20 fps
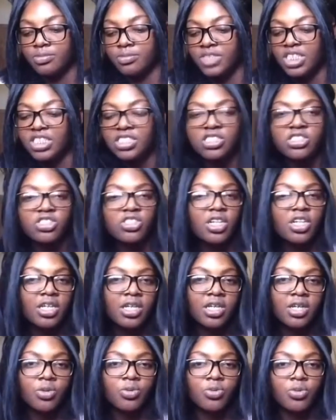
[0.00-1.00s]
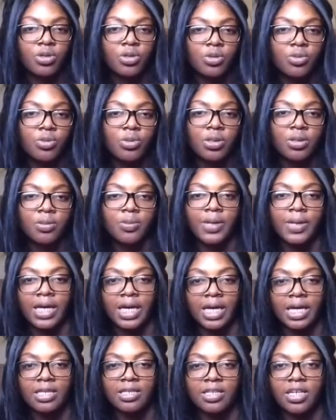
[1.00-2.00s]
it just started getting really, really
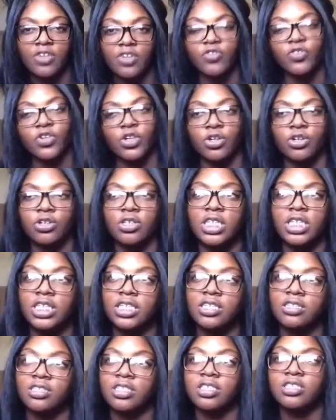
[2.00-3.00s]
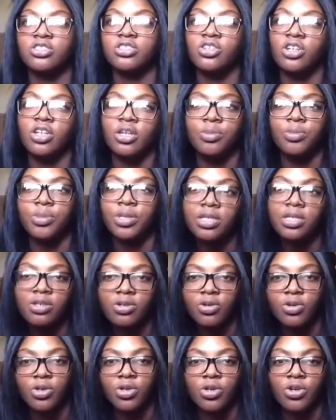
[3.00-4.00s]
bad, like for her. Like he started beating
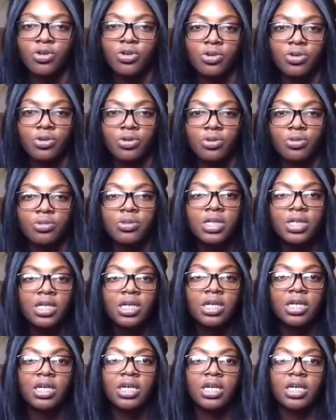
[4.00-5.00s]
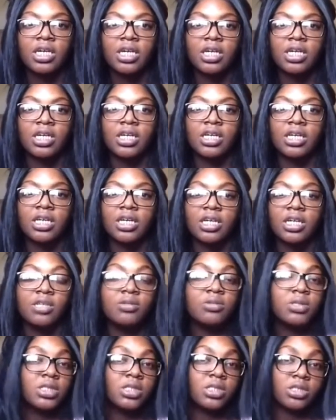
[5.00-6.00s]
on the girl. It
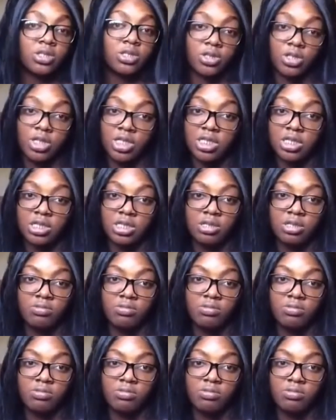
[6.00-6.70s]
was just crazy.